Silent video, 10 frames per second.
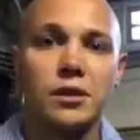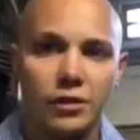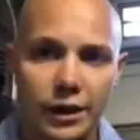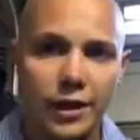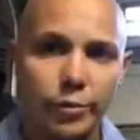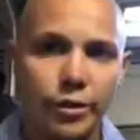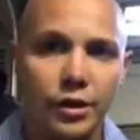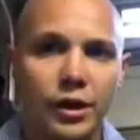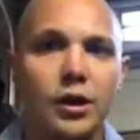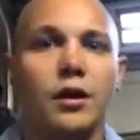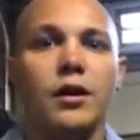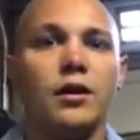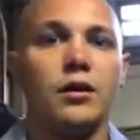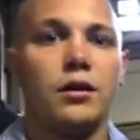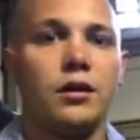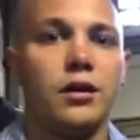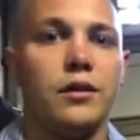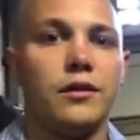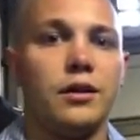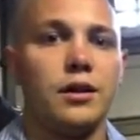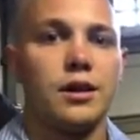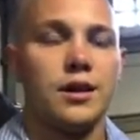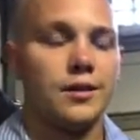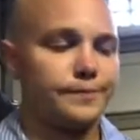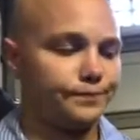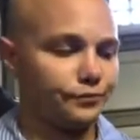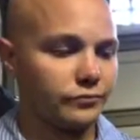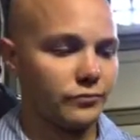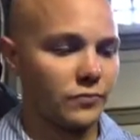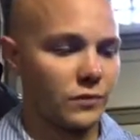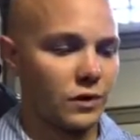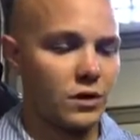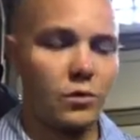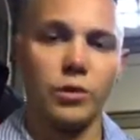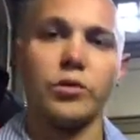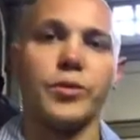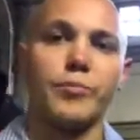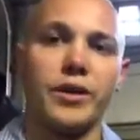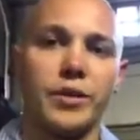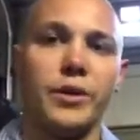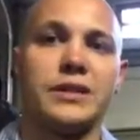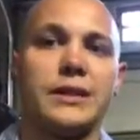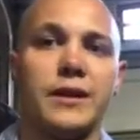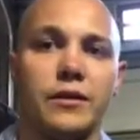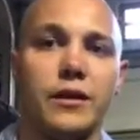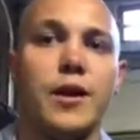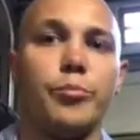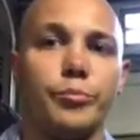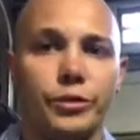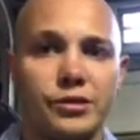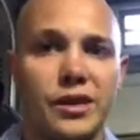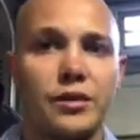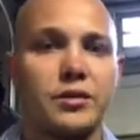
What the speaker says: clamp on the where the mid pipe meets the header and use that